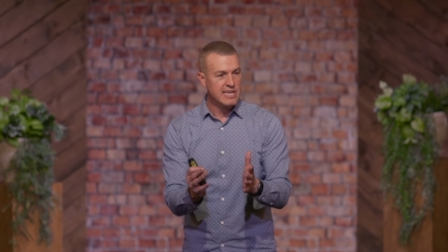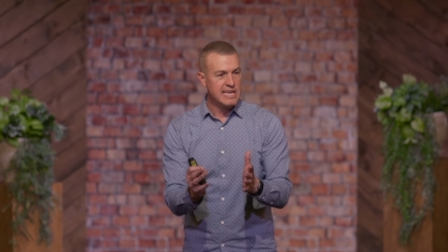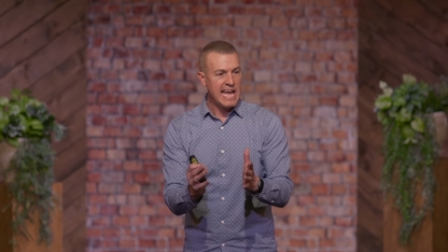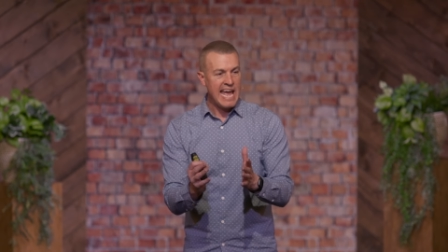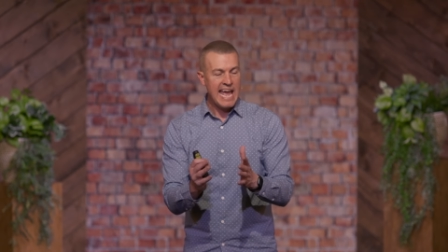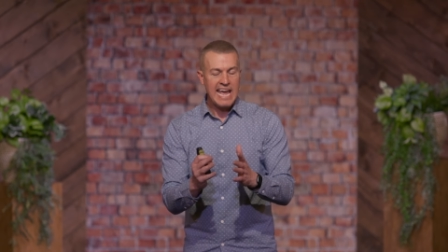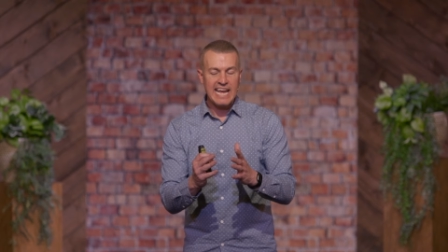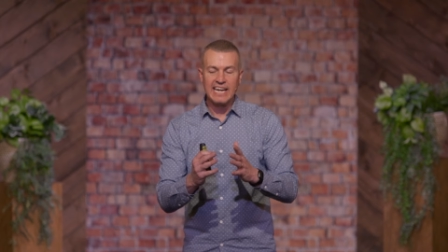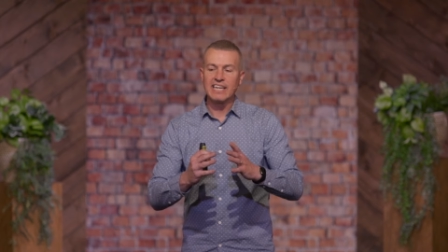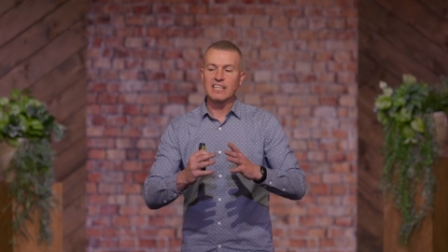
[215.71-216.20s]

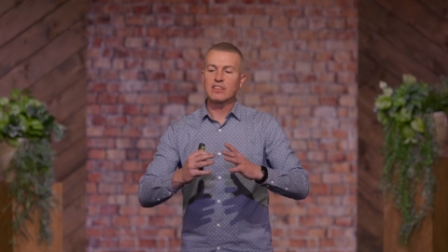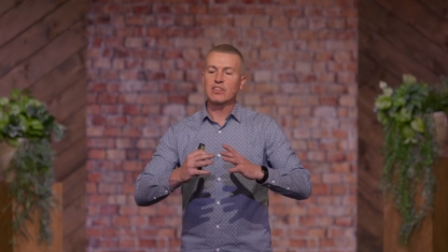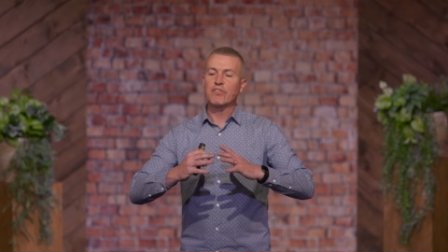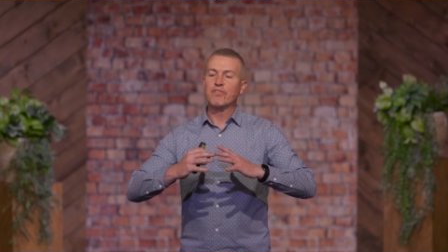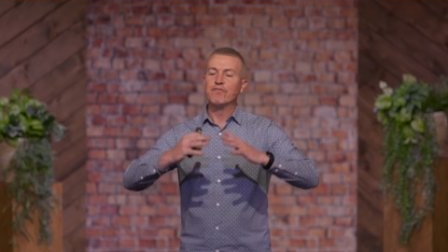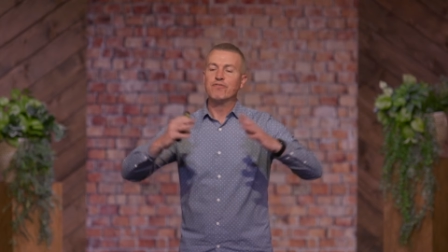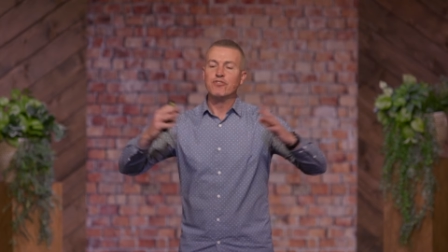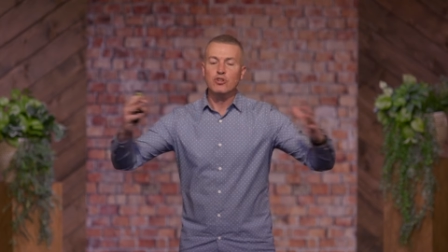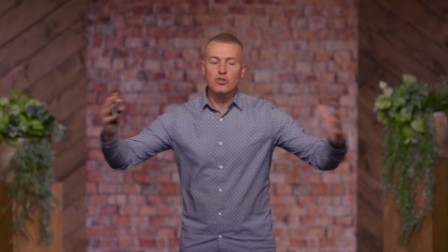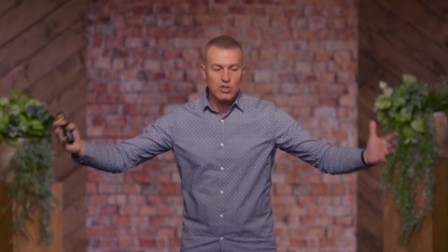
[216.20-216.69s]
and get the
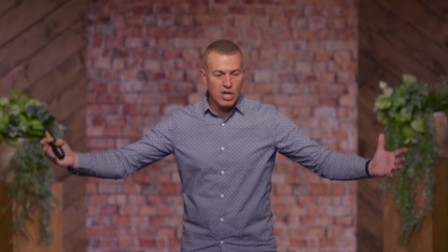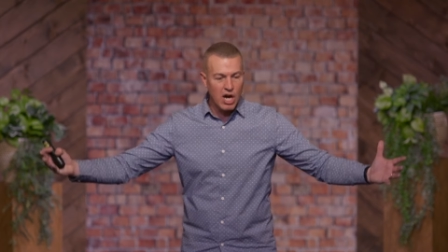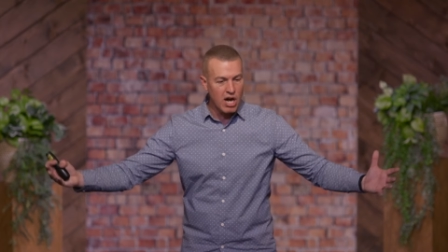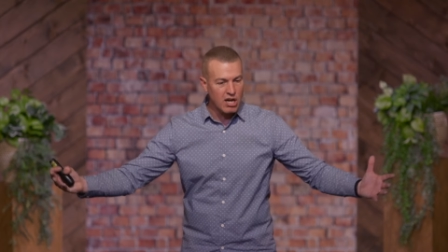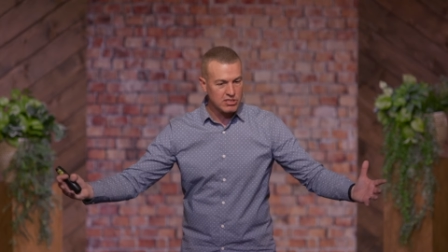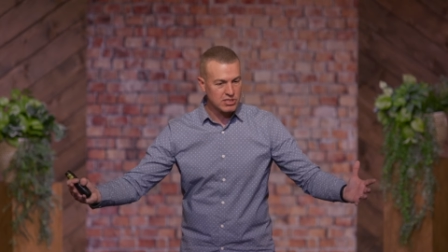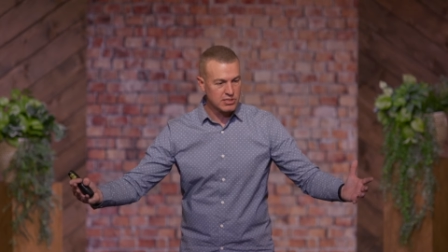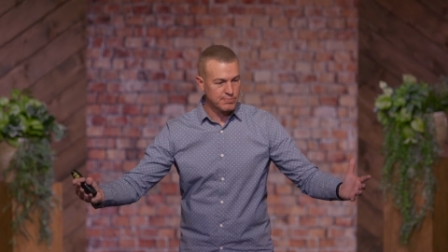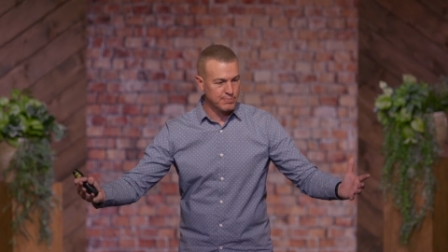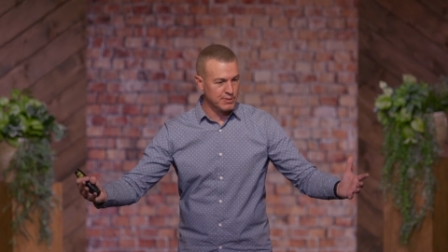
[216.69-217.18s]
full
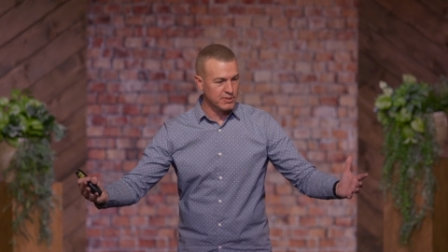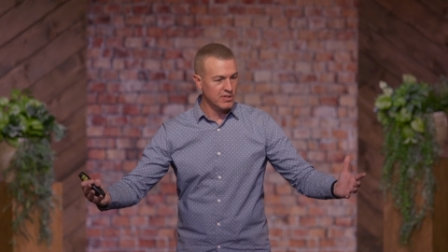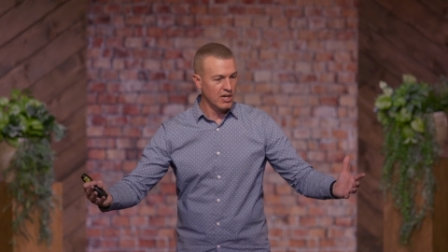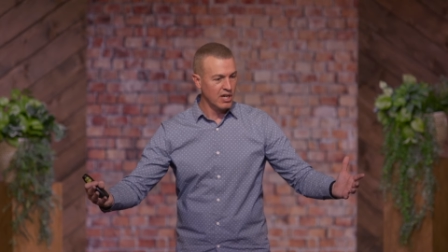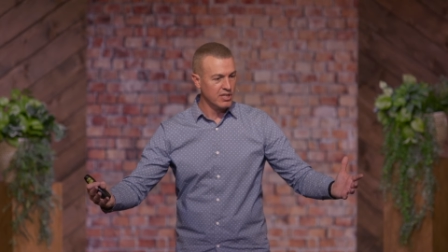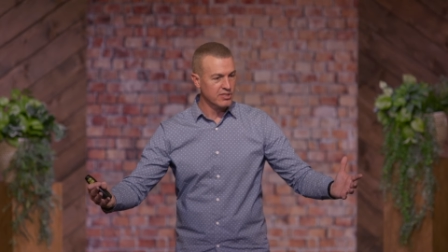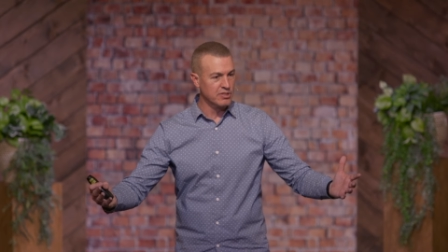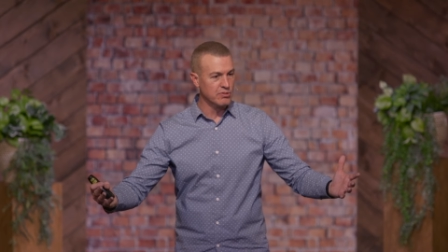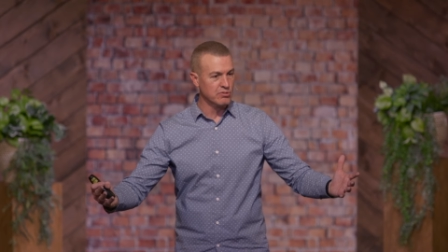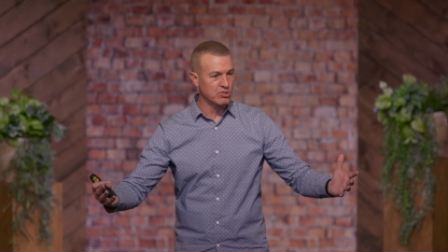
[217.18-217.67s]
gospel
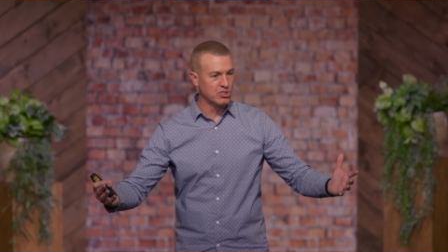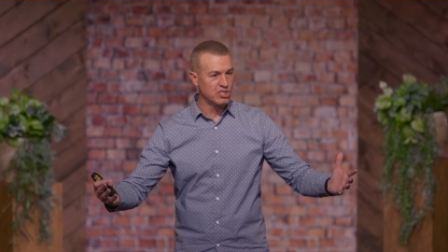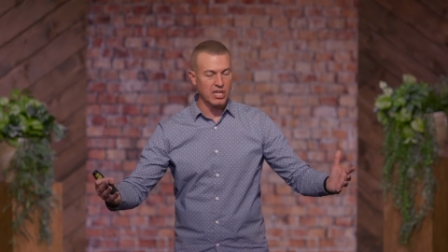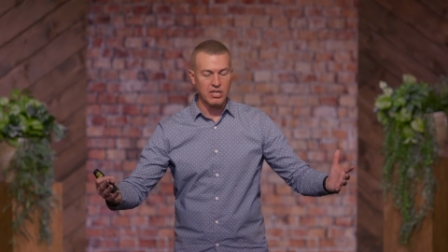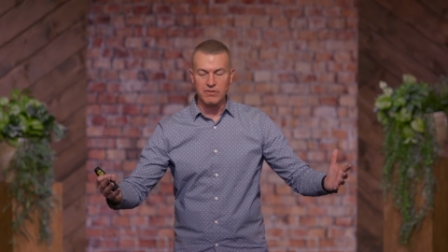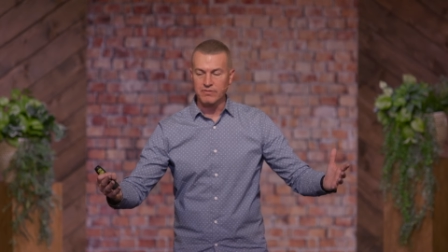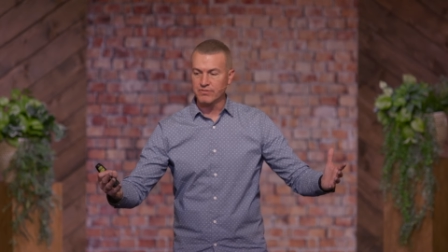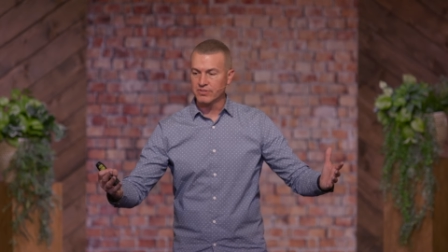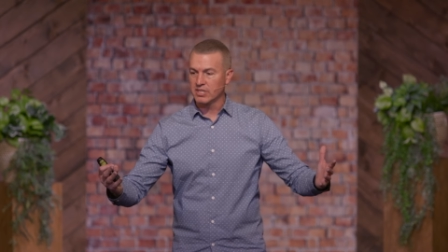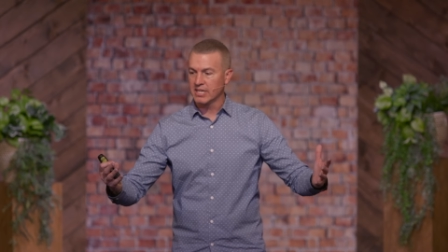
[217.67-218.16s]
on those
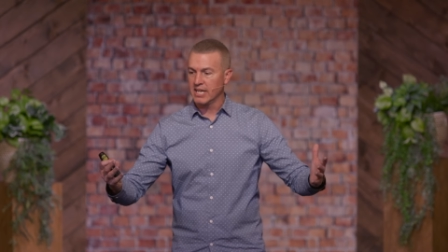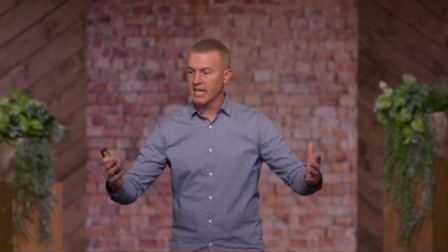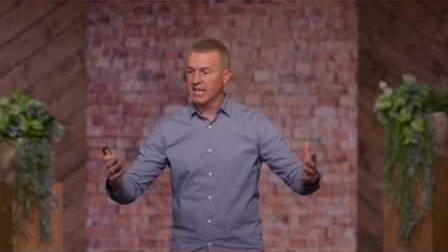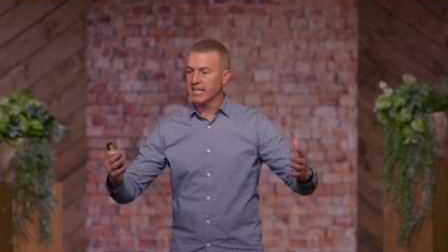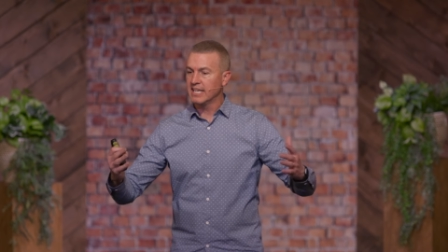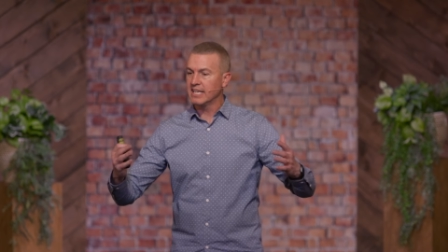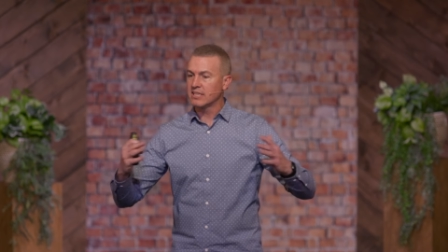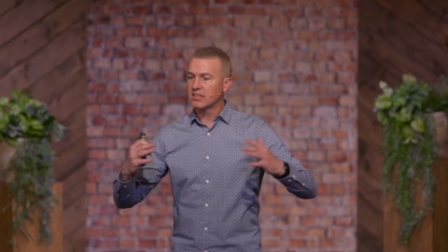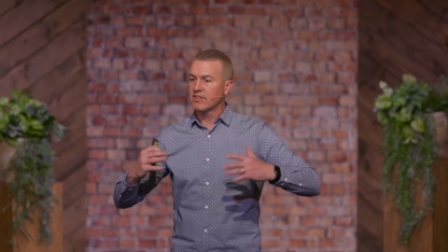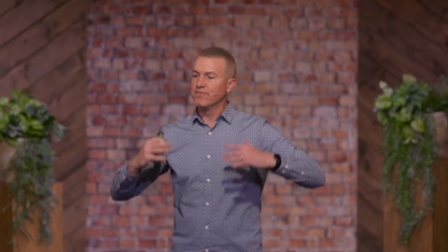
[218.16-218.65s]
shelves again
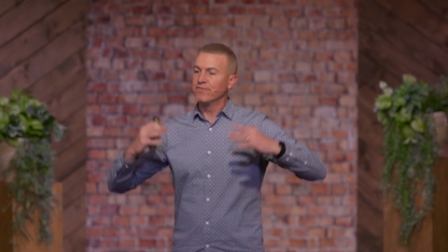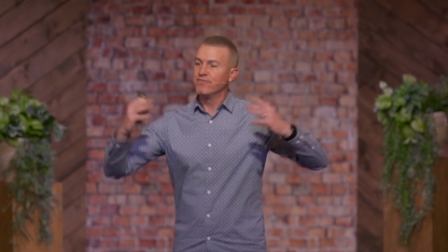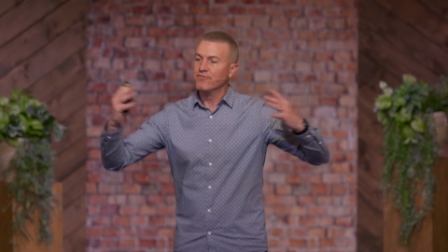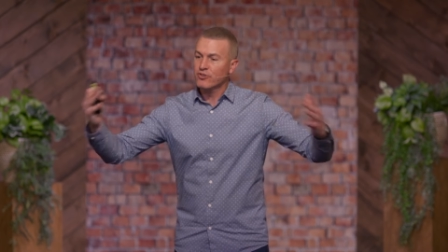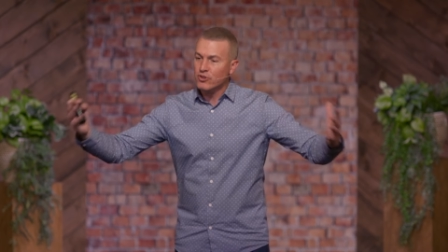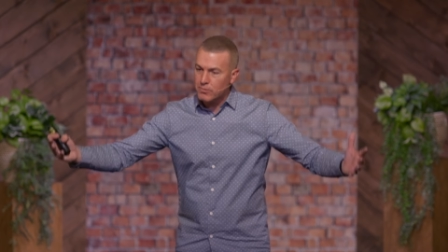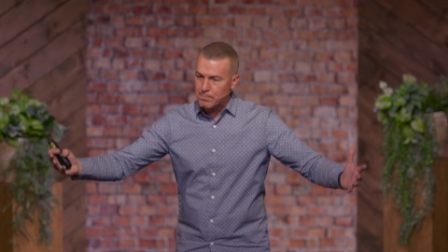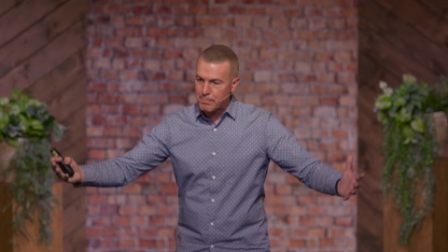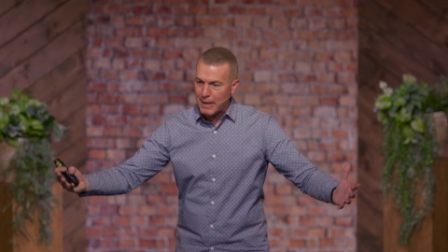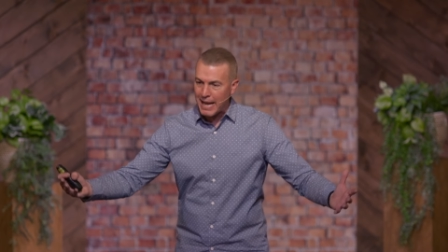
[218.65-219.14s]
and get the
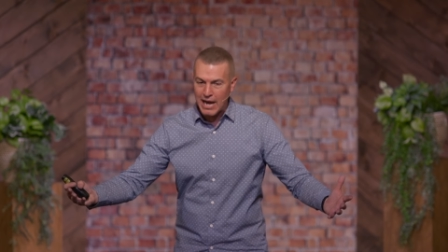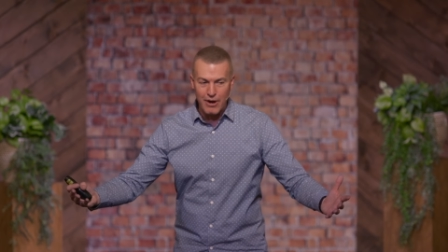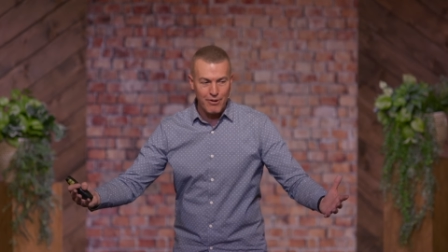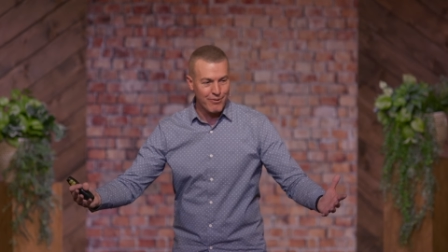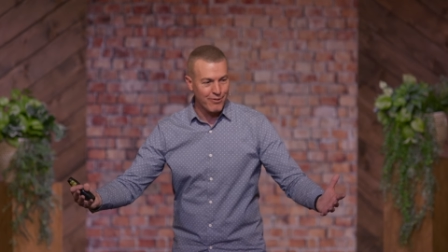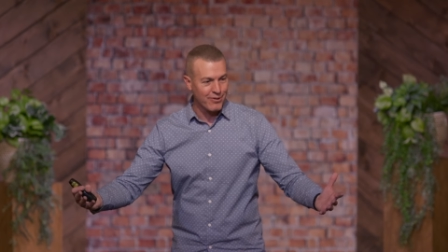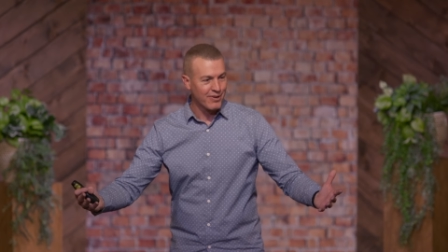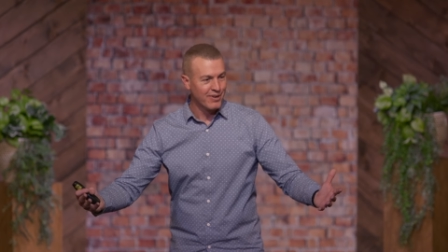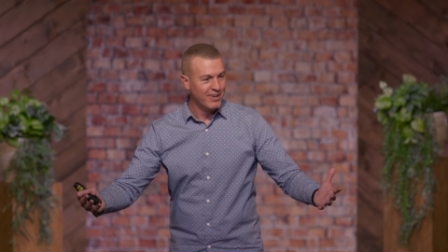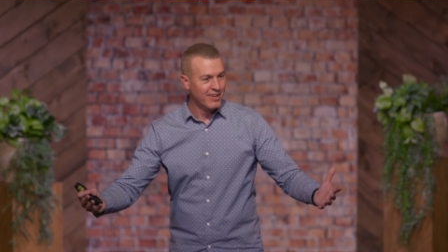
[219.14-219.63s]
full
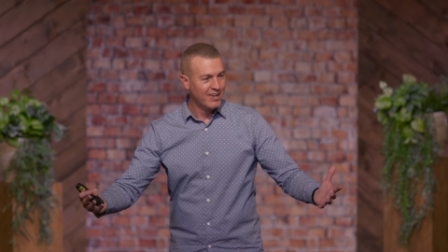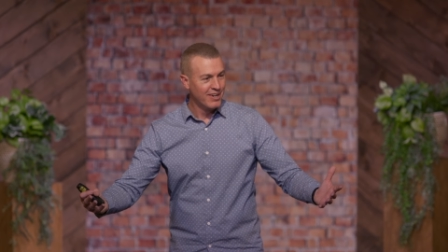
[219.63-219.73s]
power